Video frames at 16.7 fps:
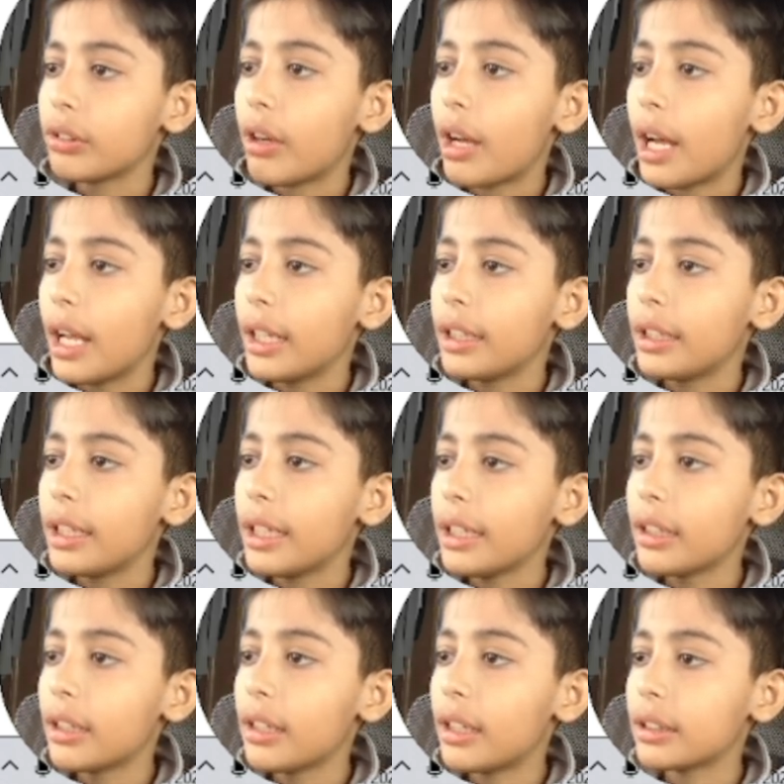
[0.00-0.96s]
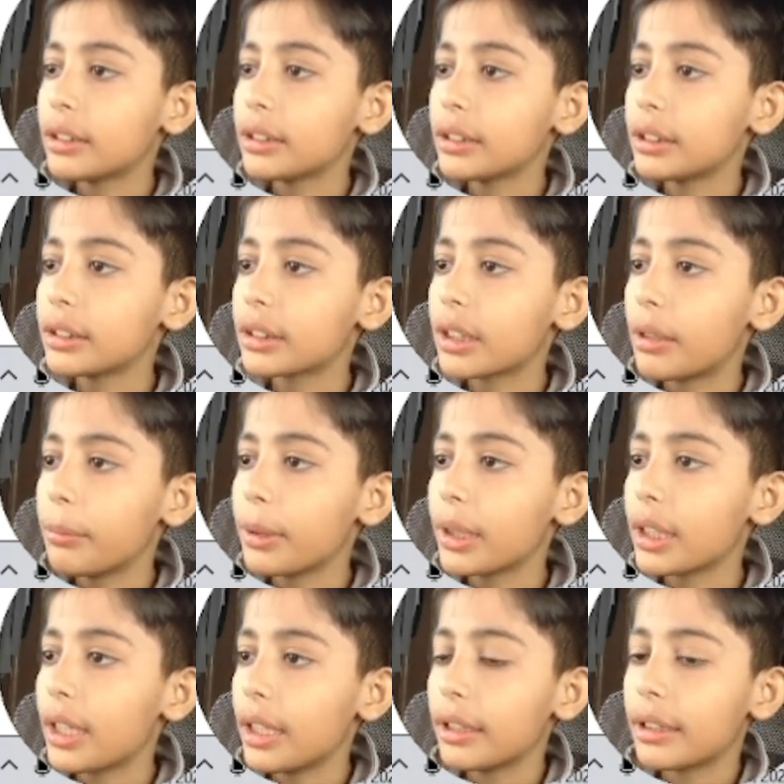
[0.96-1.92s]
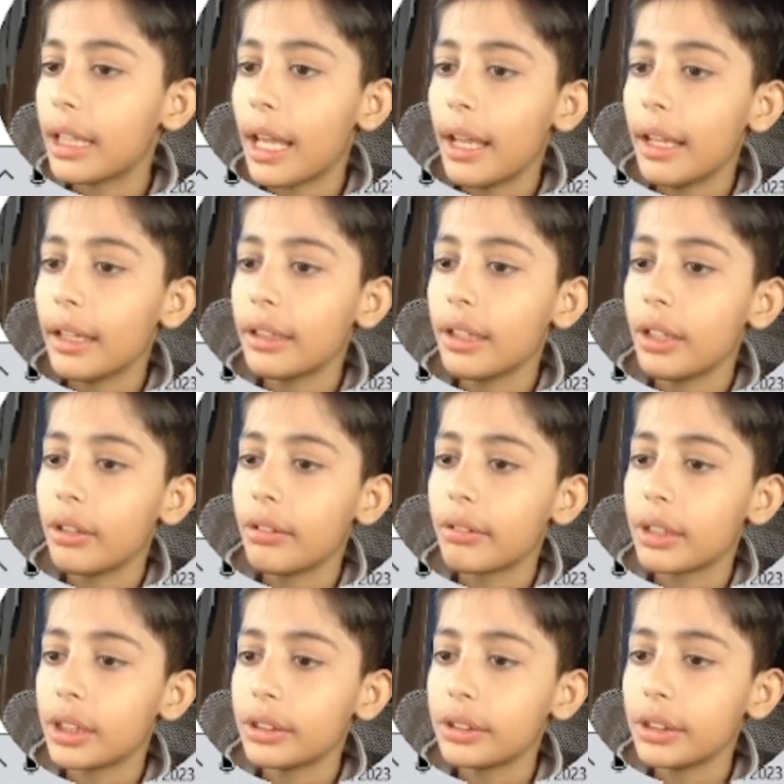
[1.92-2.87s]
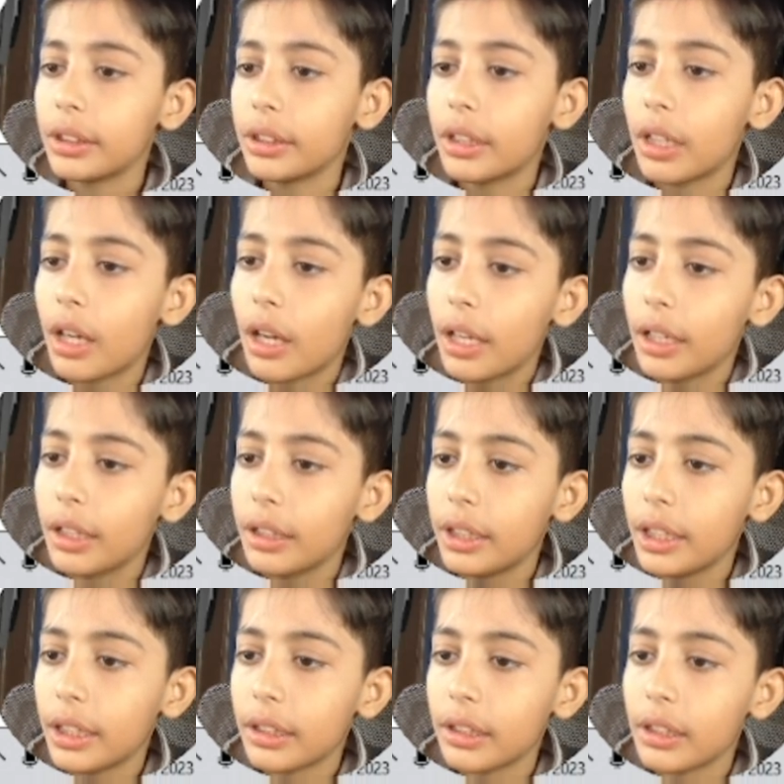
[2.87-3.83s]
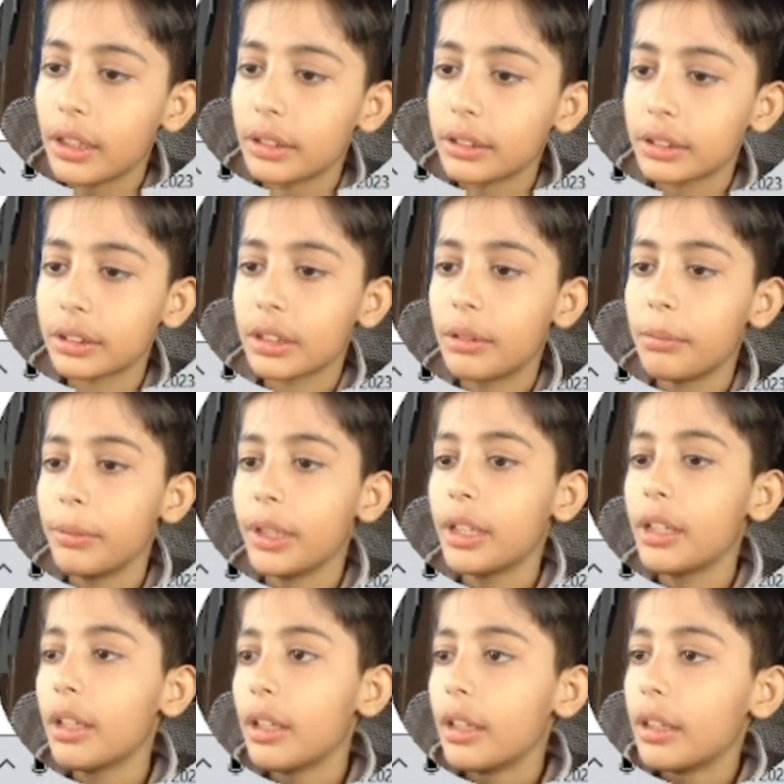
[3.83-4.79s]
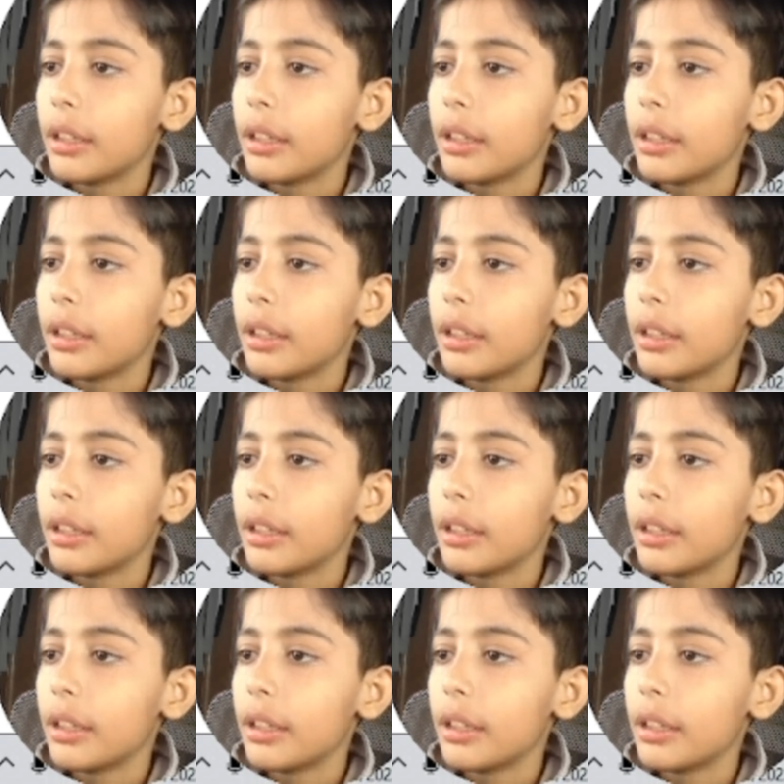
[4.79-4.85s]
So ID and classes is coming like that. Here you can see the ID and classes coming.